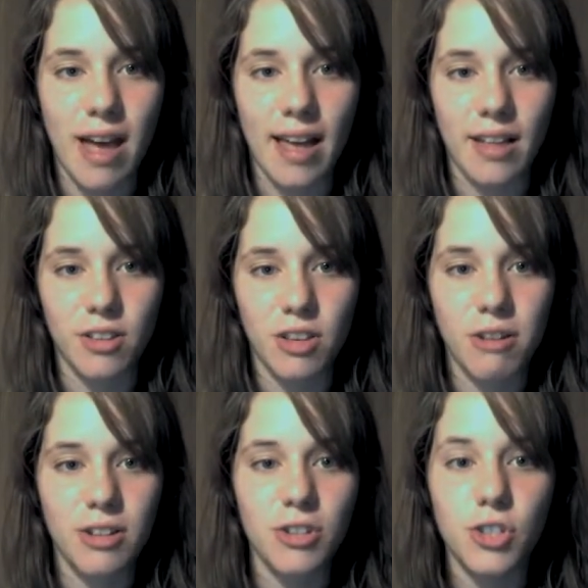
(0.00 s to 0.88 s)
and
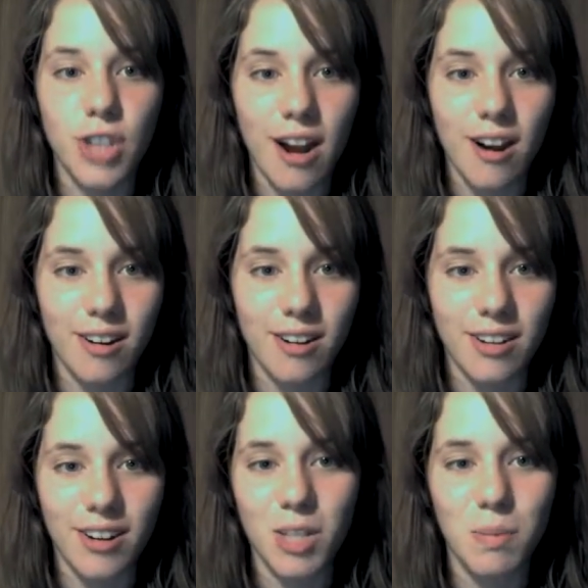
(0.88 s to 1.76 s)
you can share
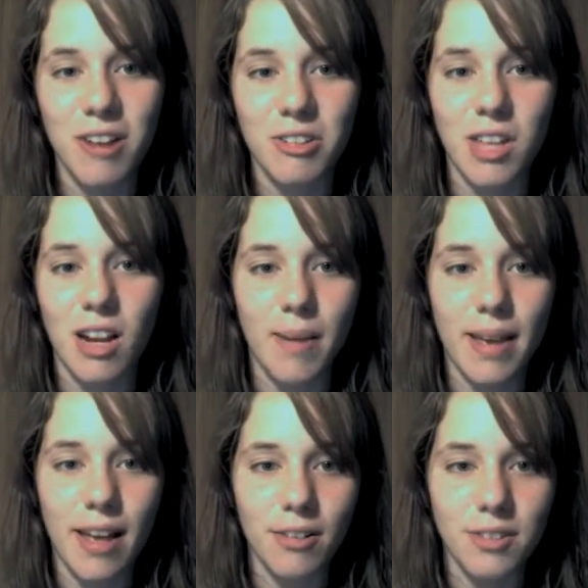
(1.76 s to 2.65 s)
your experience with
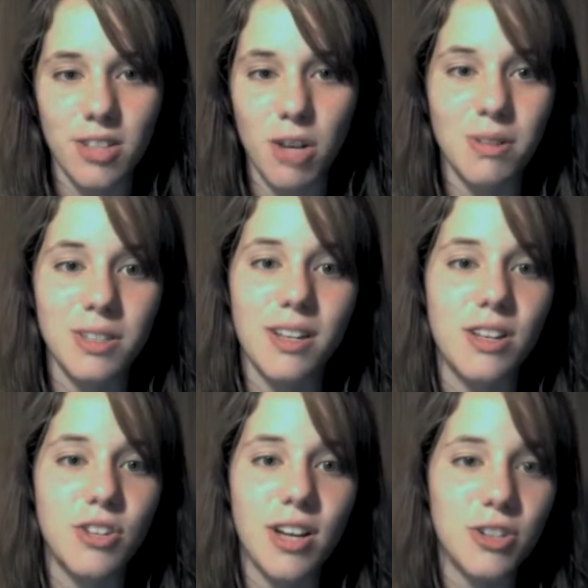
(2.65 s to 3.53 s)
everybody else, and no one's
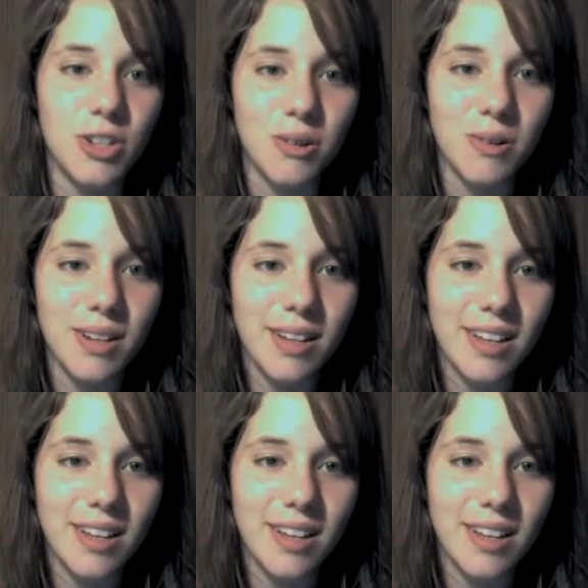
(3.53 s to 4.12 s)
going to judge you,